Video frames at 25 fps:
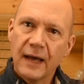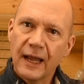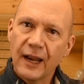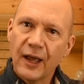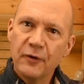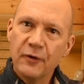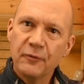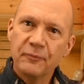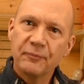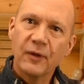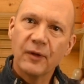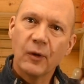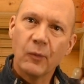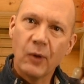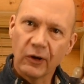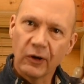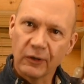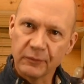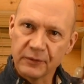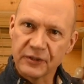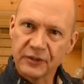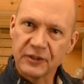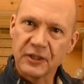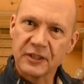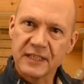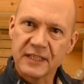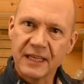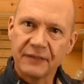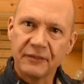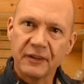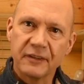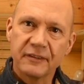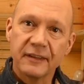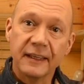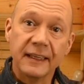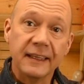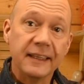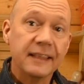Hello and welcome to Just Have a
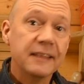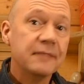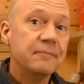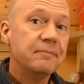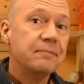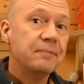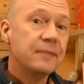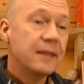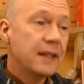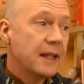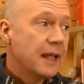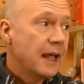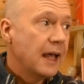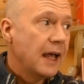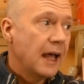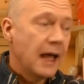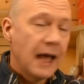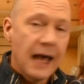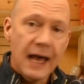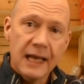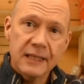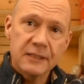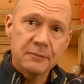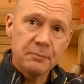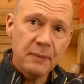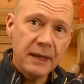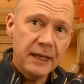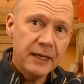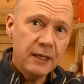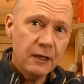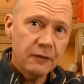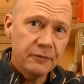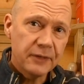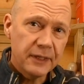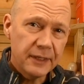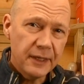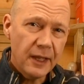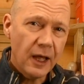Think. As many
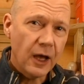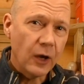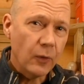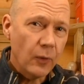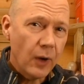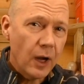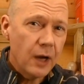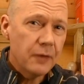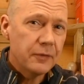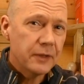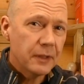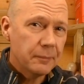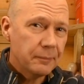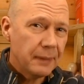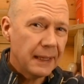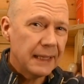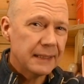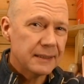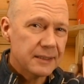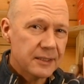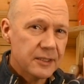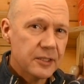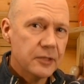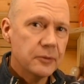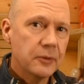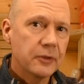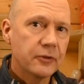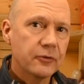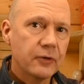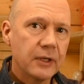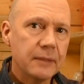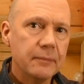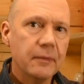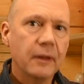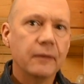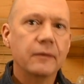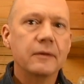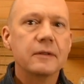of you know, over the past two or
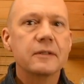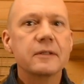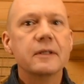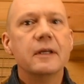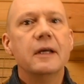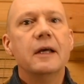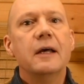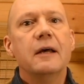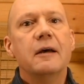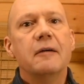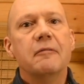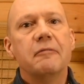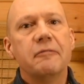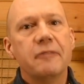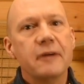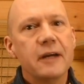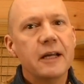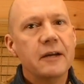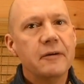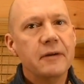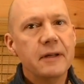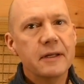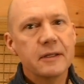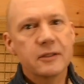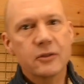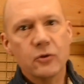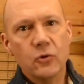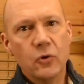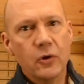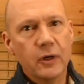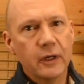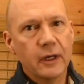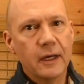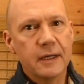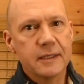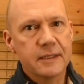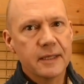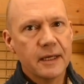three months, various
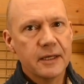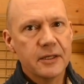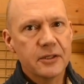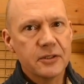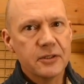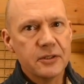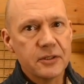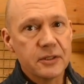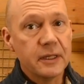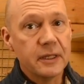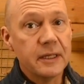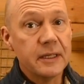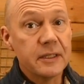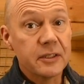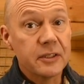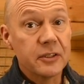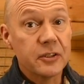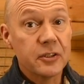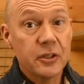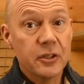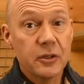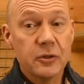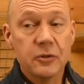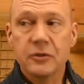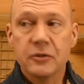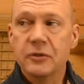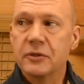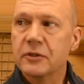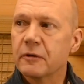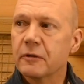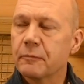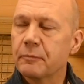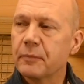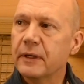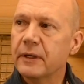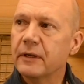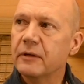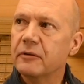organisations and institutions
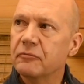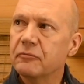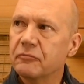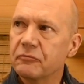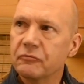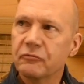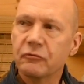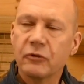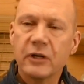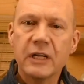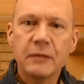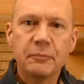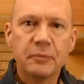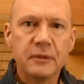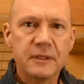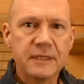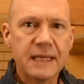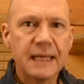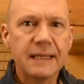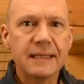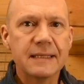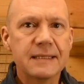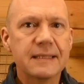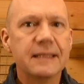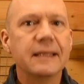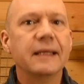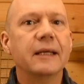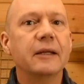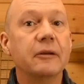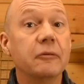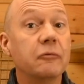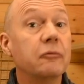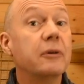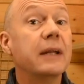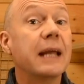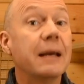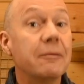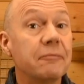have been representing
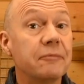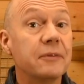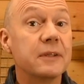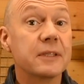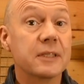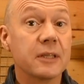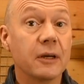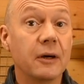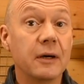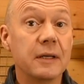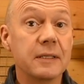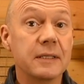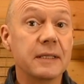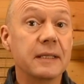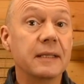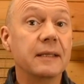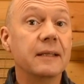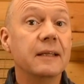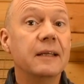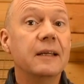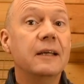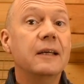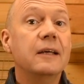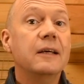and re-emphasising